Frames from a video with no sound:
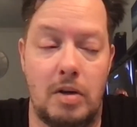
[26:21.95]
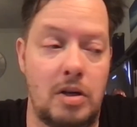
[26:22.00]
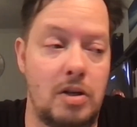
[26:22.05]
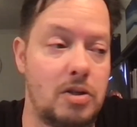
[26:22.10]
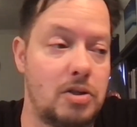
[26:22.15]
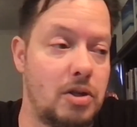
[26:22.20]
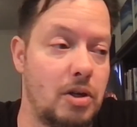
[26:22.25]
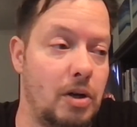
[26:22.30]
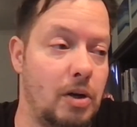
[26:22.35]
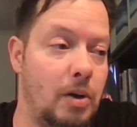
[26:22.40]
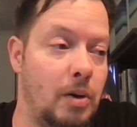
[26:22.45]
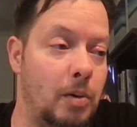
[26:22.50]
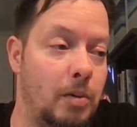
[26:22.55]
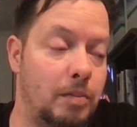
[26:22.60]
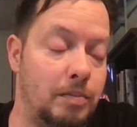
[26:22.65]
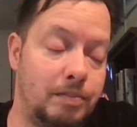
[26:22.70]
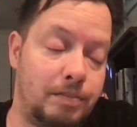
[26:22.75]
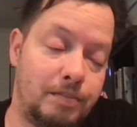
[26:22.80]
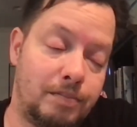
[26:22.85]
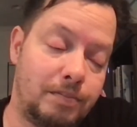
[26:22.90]
So,
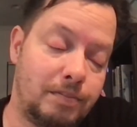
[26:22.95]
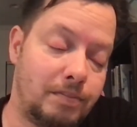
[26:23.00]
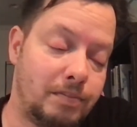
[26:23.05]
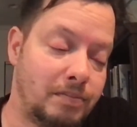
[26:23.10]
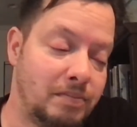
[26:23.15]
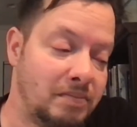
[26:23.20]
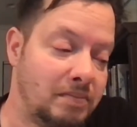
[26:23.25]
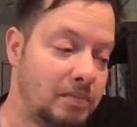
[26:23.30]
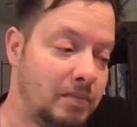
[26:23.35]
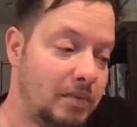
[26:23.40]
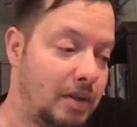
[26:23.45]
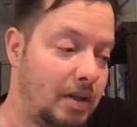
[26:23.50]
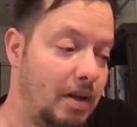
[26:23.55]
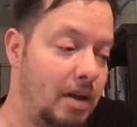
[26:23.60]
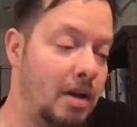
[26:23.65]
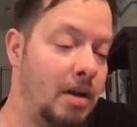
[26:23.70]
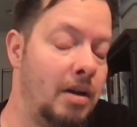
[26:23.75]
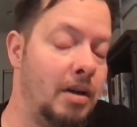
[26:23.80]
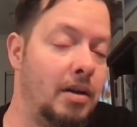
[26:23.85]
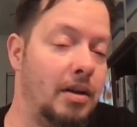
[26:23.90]

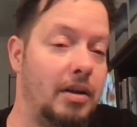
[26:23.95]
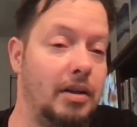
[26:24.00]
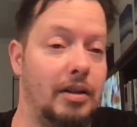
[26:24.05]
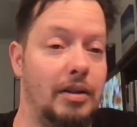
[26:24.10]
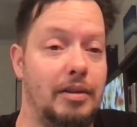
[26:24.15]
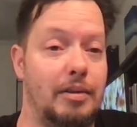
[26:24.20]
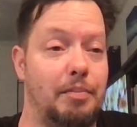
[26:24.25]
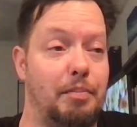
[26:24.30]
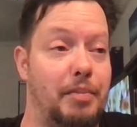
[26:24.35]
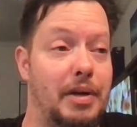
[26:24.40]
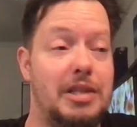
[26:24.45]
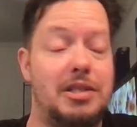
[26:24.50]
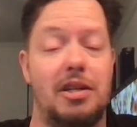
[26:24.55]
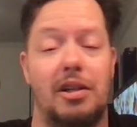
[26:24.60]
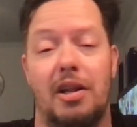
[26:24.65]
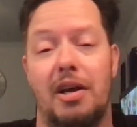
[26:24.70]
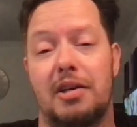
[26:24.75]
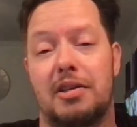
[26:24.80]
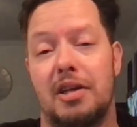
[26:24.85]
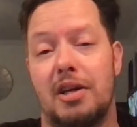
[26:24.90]
best of
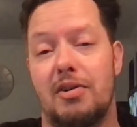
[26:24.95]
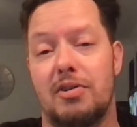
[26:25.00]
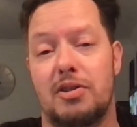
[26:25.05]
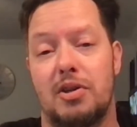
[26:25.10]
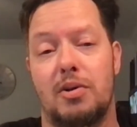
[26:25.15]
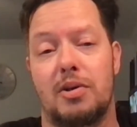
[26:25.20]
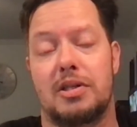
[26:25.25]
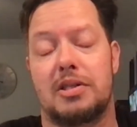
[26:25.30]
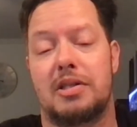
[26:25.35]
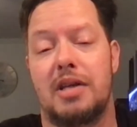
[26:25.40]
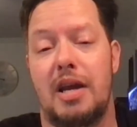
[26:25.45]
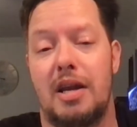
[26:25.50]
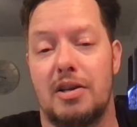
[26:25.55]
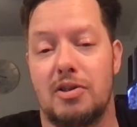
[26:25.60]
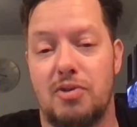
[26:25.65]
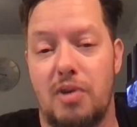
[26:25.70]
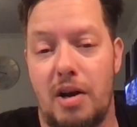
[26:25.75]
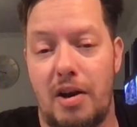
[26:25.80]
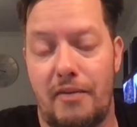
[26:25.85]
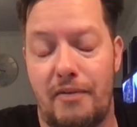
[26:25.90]
luck to Arizona State in
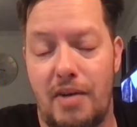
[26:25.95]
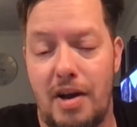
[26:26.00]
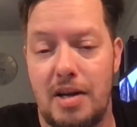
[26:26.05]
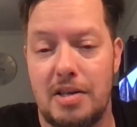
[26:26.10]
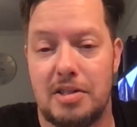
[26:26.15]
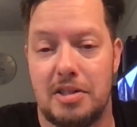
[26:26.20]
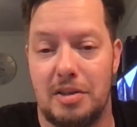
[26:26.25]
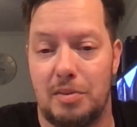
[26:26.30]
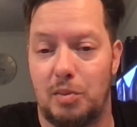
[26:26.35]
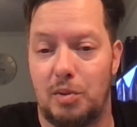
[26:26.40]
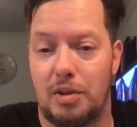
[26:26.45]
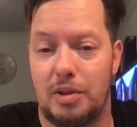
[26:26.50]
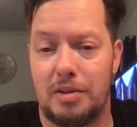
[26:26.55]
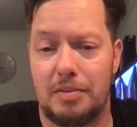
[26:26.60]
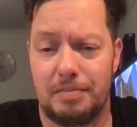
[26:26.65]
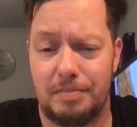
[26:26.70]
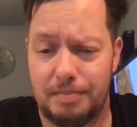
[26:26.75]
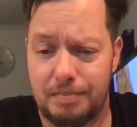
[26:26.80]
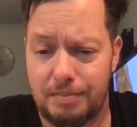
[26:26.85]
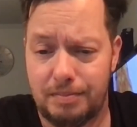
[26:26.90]
trying to find someone.
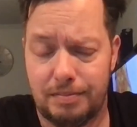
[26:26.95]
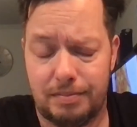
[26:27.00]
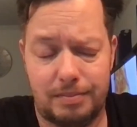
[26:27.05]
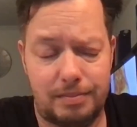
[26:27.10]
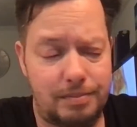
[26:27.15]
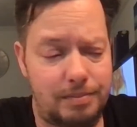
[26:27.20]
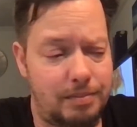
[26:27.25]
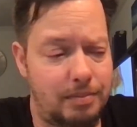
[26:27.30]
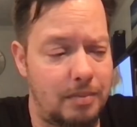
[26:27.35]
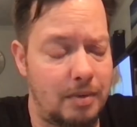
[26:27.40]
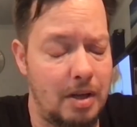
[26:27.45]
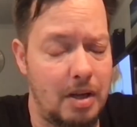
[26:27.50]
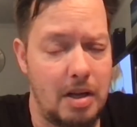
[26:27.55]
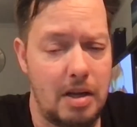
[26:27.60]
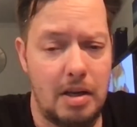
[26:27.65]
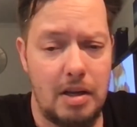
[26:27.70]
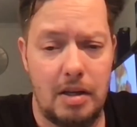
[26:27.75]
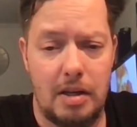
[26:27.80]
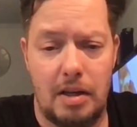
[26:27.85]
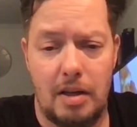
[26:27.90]

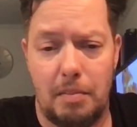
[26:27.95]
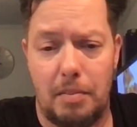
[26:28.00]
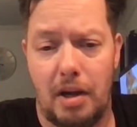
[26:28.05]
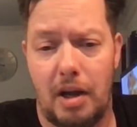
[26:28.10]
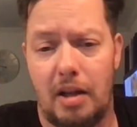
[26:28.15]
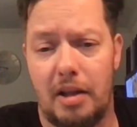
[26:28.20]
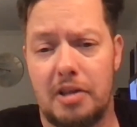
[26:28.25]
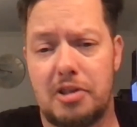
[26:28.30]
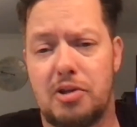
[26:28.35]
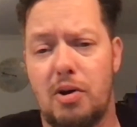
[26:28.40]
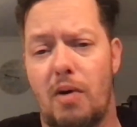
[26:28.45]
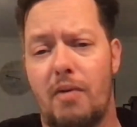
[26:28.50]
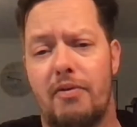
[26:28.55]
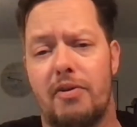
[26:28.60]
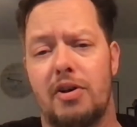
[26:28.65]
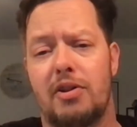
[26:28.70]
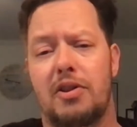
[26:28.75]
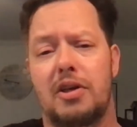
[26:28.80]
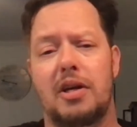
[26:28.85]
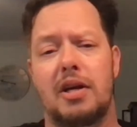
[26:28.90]
But let's go
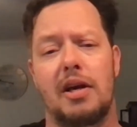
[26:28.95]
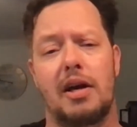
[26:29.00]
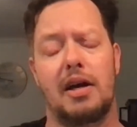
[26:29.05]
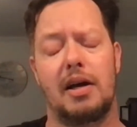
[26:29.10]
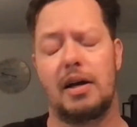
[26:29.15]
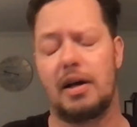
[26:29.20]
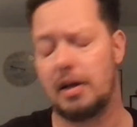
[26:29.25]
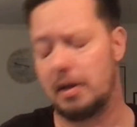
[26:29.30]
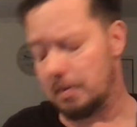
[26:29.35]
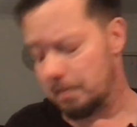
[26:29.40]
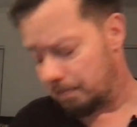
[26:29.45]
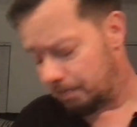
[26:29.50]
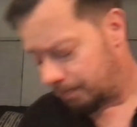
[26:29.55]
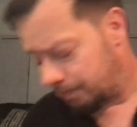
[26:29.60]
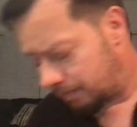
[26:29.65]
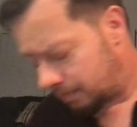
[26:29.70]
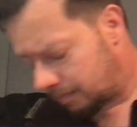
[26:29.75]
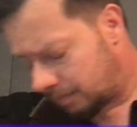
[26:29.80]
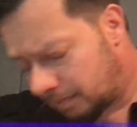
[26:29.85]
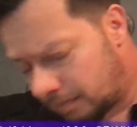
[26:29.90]
over the
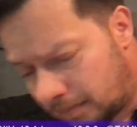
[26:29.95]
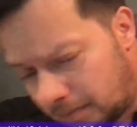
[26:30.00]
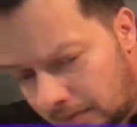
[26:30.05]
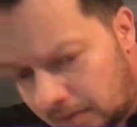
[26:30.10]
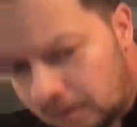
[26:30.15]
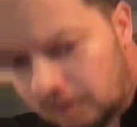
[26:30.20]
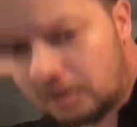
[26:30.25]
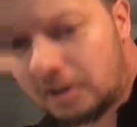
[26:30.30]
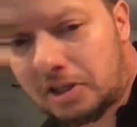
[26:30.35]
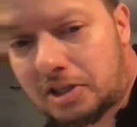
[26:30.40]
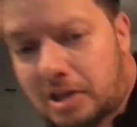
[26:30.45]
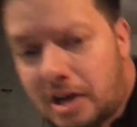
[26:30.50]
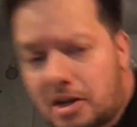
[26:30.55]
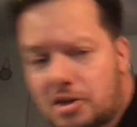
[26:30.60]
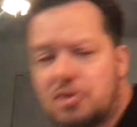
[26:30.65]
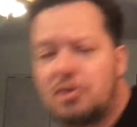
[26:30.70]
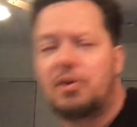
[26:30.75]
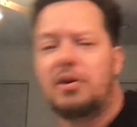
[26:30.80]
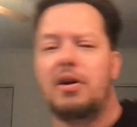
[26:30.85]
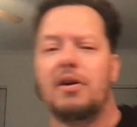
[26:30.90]

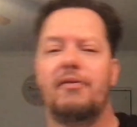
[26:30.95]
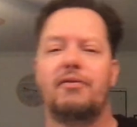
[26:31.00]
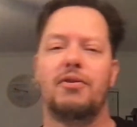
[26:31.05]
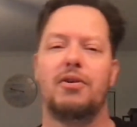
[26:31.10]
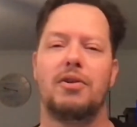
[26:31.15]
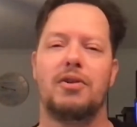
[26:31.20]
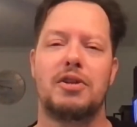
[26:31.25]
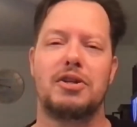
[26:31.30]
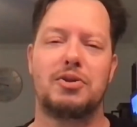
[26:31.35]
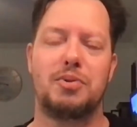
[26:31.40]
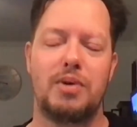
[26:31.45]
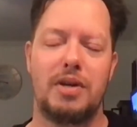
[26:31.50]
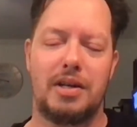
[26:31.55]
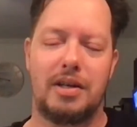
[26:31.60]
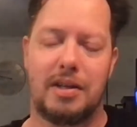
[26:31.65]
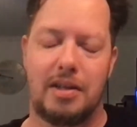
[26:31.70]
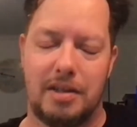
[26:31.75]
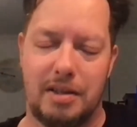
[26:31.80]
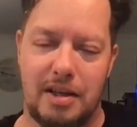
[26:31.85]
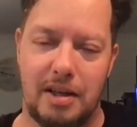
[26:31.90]
schedule here for this
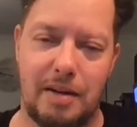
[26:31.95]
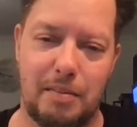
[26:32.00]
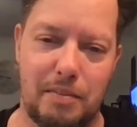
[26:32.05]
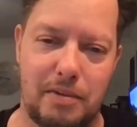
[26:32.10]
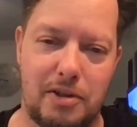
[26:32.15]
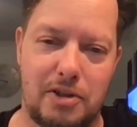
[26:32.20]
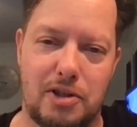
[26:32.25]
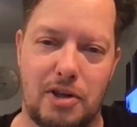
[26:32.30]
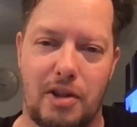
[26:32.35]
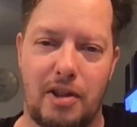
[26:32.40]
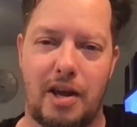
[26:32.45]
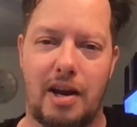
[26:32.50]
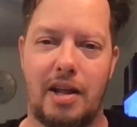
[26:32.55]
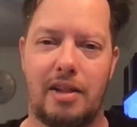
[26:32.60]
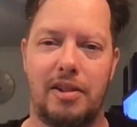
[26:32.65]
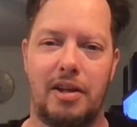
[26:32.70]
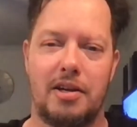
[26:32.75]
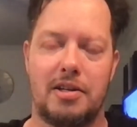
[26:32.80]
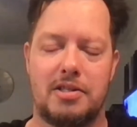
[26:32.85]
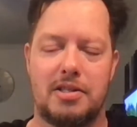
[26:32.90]
week. Yep, you saw that
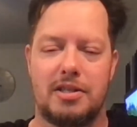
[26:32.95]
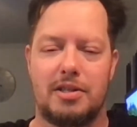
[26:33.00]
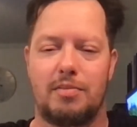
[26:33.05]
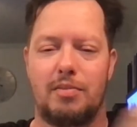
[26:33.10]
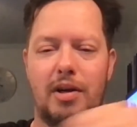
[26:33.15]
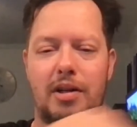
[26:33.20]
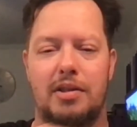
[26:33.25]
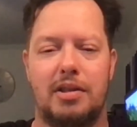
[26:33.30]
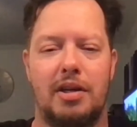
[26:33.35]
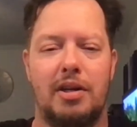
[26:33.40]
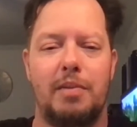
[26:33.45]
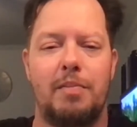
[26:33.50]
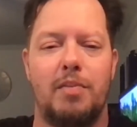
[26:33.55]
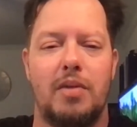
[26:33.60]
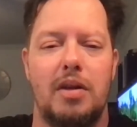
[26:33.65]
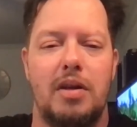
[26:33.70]
athleticism right there.